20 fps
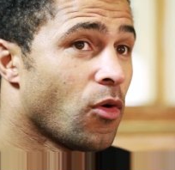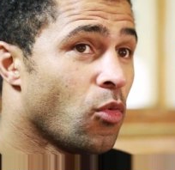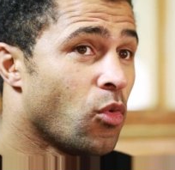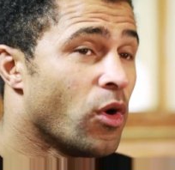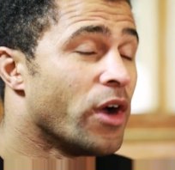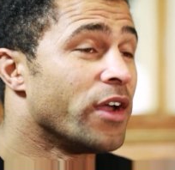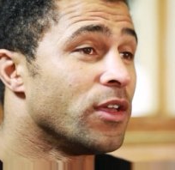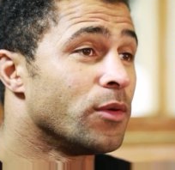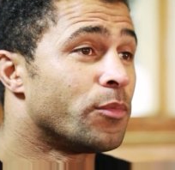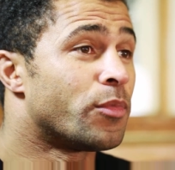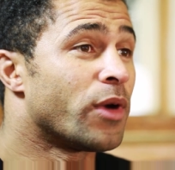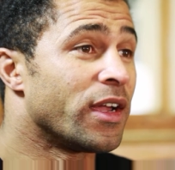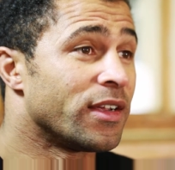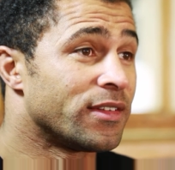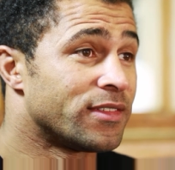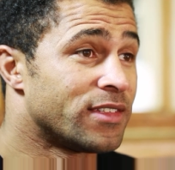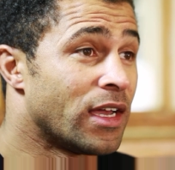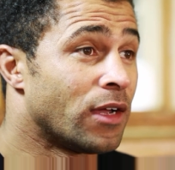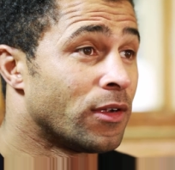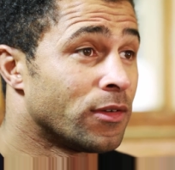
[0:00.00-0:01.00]
where you
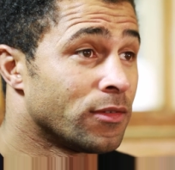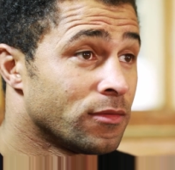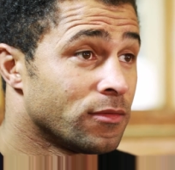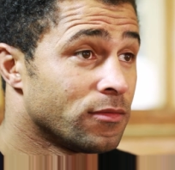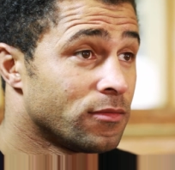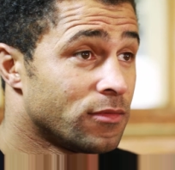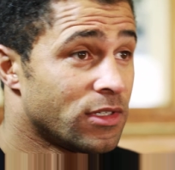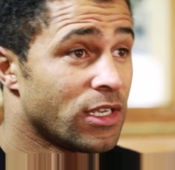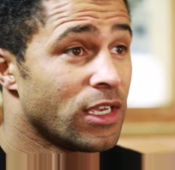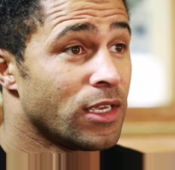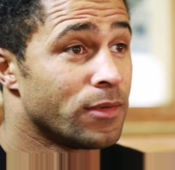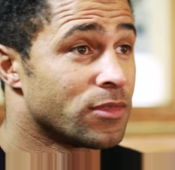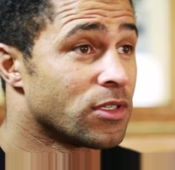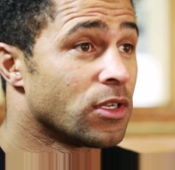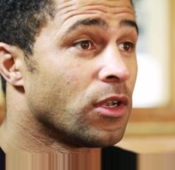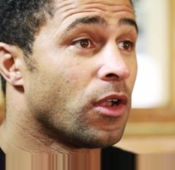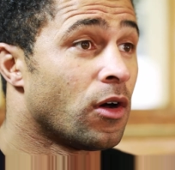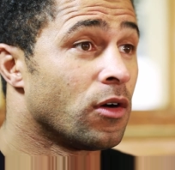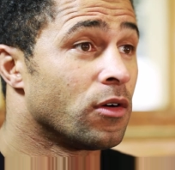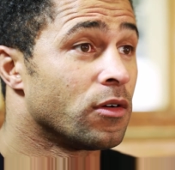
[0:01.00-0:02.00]
break down teams a
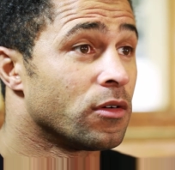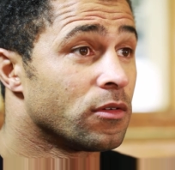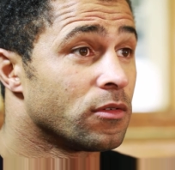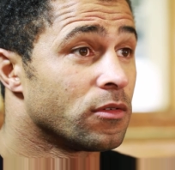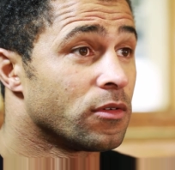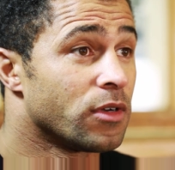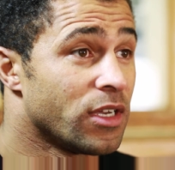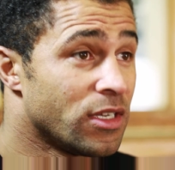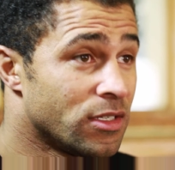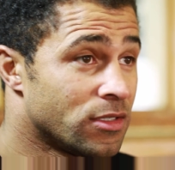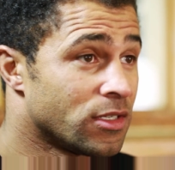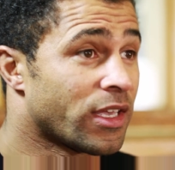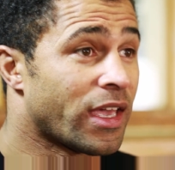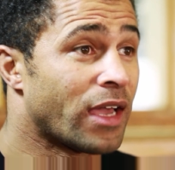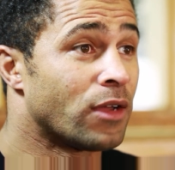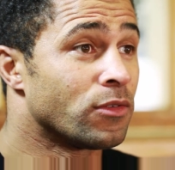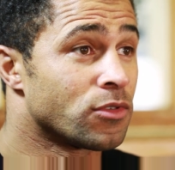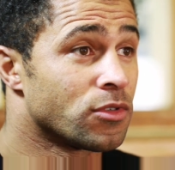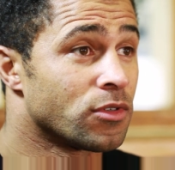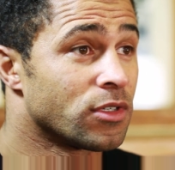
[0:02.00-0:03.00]
lot is the
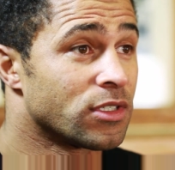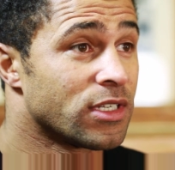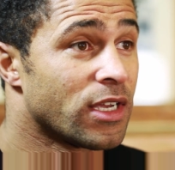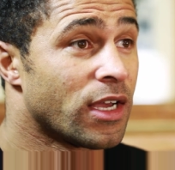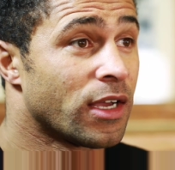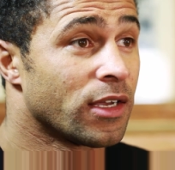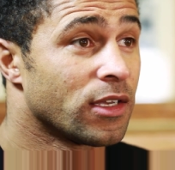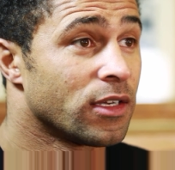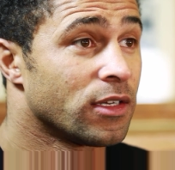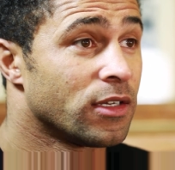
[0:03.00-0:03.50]
counter-attack.